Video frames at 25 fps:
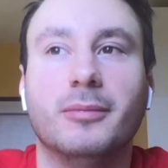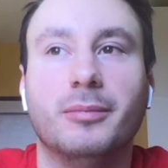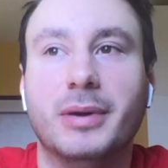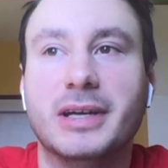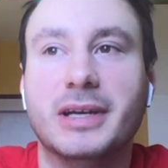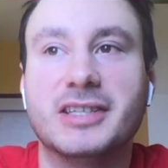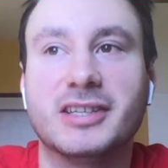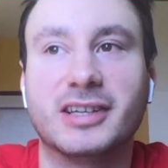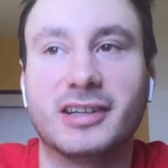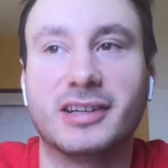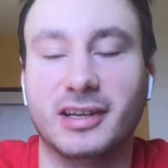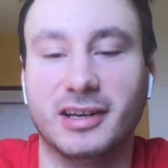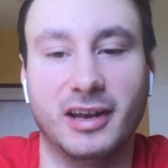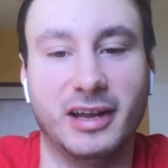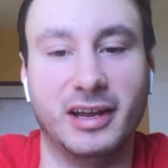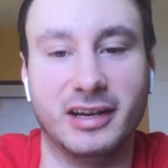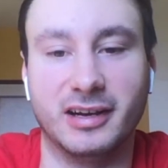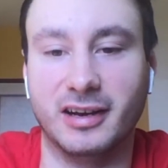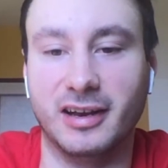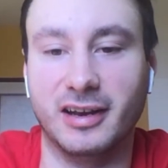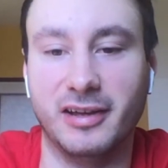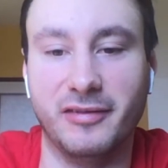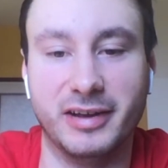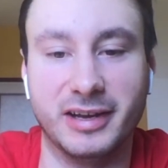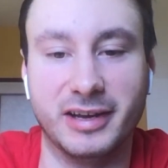basically
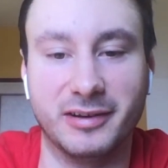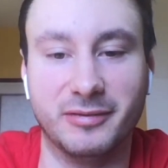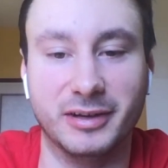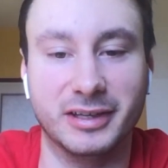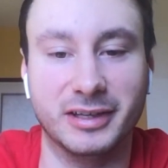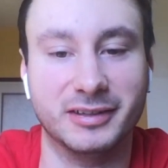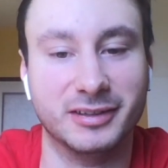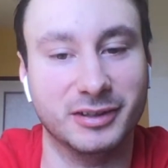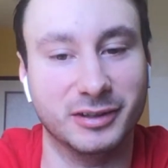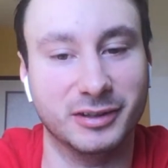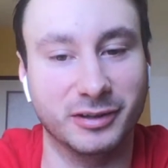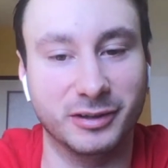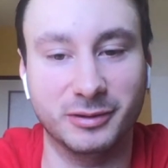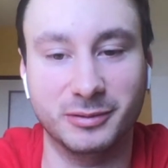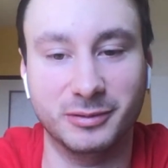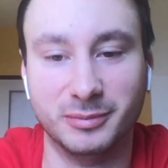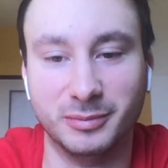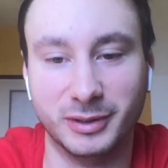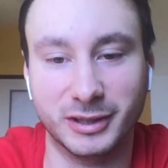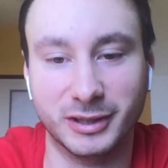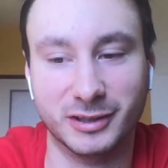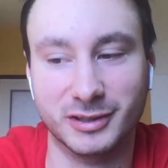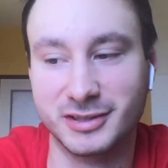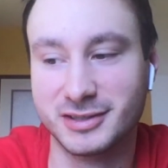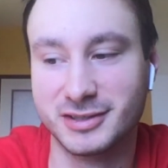like living with,
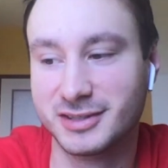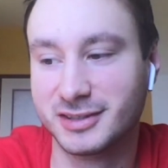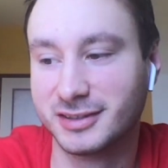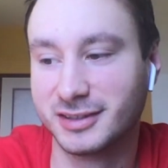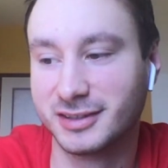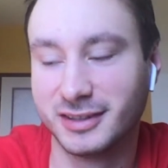because